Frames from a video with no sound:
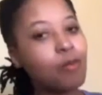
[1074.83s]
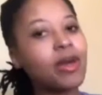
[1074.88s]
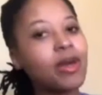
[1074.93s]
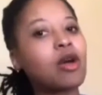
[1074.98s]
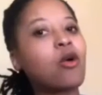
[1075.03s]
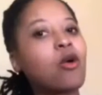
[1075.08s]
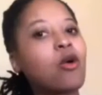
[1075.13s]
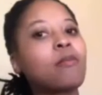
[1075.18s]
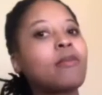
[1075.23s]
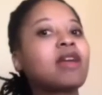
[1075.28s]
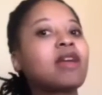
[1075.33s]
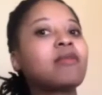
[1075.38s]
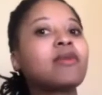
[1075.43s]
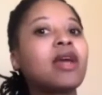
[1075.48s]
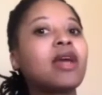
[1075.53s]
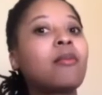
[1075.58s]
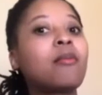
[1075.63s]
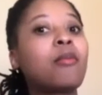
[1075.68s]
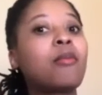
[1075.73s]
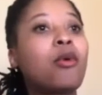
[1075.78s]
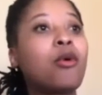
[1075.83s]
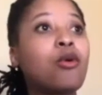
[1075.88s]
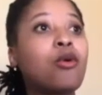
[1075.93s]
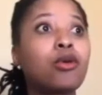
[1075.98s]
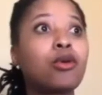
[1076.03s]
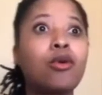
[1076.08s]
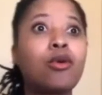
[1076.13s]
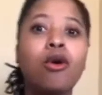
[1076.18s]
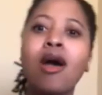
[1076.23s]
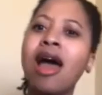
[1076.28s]
Or maybe I'm
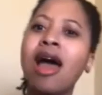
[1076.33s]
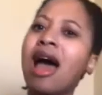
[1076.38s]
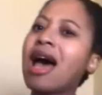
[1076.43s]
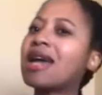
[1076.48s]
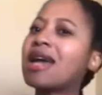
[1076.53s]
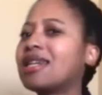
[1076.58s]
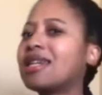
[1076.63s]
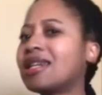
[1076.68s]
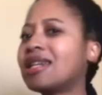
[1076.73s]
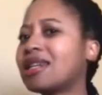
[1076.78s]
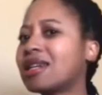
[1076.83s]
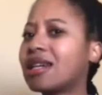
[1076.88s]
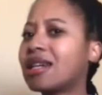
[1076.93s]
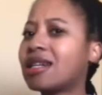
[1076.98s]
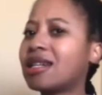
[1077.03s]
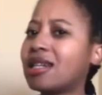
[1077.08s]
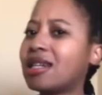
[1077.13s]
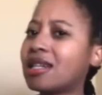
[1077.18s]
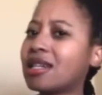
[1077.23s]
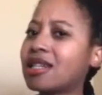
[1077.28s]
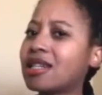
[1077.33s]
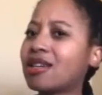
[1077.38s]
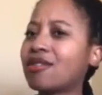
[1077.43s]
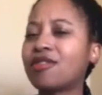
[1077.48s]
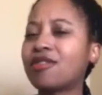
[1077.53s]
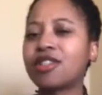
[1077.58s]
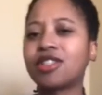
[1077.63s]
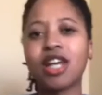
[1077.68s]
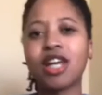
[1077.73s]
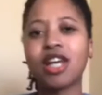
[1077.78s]
bored, or I need a
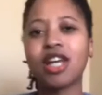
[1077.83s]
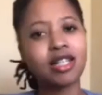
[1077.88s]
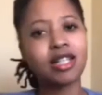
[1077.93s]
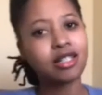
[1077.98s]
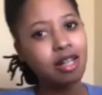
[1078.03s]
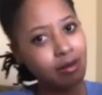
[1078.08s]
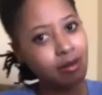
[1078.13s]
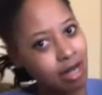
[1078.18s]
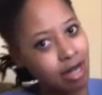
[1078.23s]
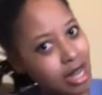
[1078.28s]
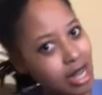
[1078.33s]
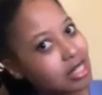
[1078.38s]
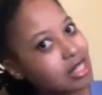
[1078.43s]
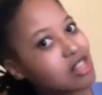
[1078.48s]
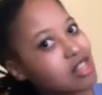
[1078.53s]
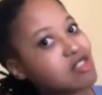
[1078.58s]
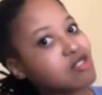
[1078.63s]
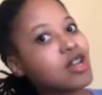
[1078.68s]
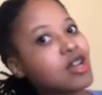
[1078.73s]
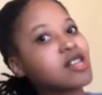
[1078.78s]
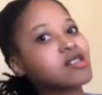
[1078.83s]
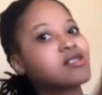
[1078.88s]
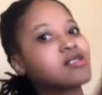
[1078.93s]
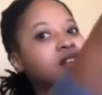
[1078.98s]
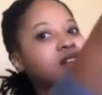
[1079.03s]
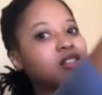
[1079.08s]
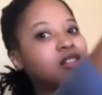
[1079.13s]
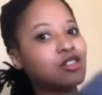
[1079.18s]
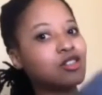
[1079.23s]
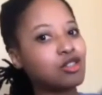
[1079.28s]
different challenge. Let's thread
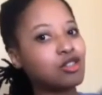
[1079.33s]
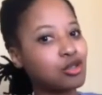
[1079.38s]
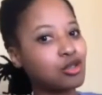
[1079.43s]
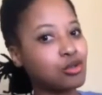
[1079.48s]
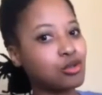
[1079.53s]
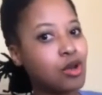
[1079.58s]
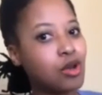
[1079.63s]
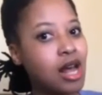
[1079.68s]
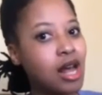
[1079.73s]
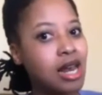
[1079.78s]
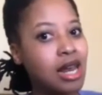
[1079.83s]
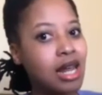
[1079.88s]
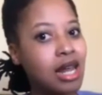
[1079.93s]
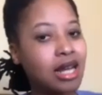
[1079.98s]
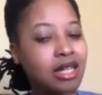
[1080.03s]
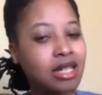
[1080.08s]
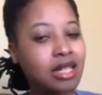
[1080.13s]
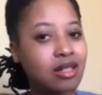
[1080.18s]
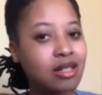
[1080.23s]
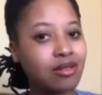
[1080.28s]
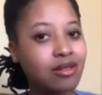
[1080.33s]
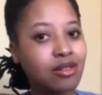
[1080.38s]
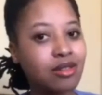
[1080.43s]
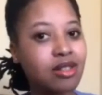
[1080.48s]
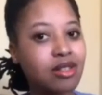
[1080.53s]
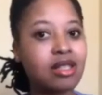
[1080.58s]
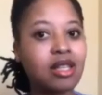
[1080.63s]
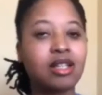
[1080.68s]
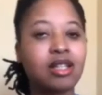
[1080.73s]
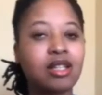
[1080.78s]
this into like a
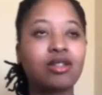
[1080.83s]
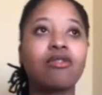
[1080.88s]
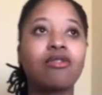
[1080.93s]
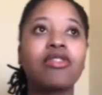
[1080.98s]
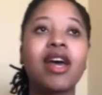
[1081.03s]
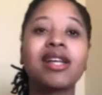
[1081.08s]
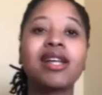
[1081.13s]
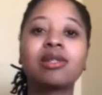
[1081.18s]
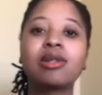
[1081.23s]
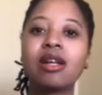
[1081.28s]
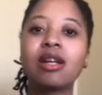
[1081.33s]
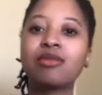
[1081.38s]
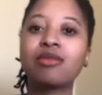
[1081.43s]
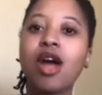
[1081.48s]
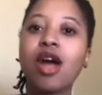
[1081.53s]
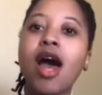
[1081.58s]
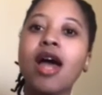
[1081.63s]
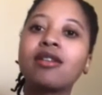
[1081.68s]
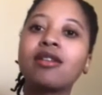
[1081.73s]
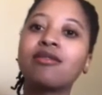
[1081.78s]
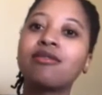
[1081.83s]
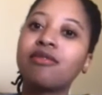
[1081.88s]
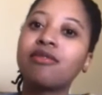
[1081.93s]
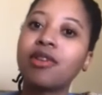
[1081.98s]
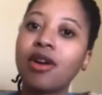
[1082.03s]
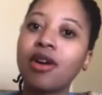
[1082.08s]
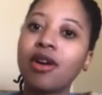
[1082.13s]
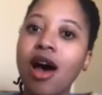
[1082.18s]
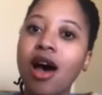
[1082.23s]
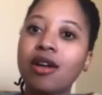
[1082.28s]
different thing. So that's what I'm trying to
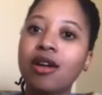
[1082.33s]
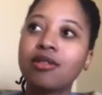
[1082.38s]
figure out